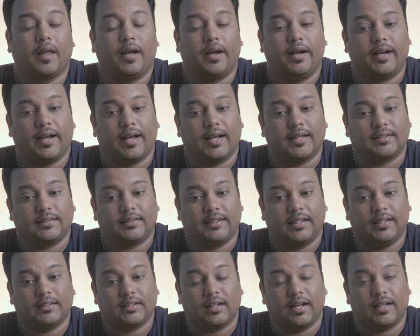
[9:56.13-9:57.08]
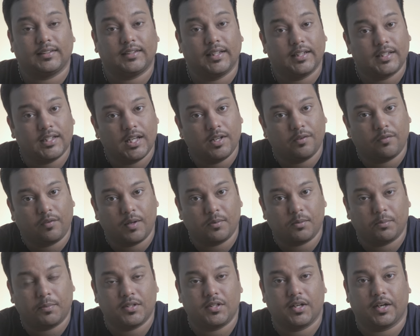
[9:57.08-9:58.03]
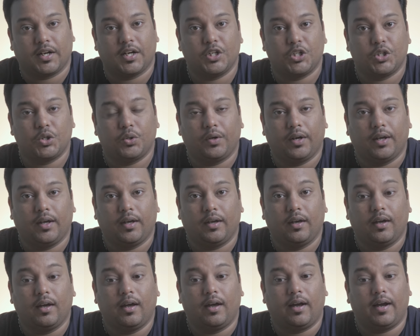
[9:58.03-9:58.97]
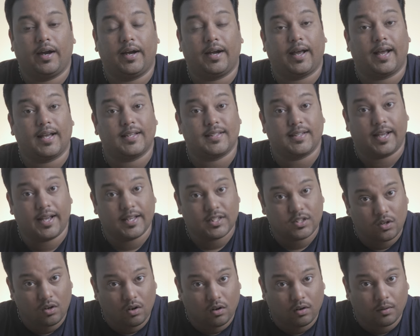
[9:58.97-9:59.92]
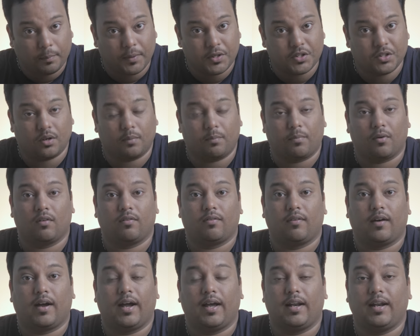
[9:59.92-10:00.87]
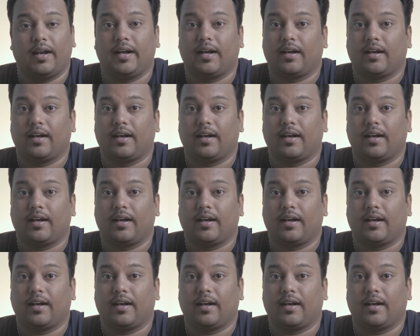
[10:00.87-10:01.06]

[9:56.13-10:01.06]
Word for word: It has things like sixteen frames per second shooting. It has S-Log picture profile.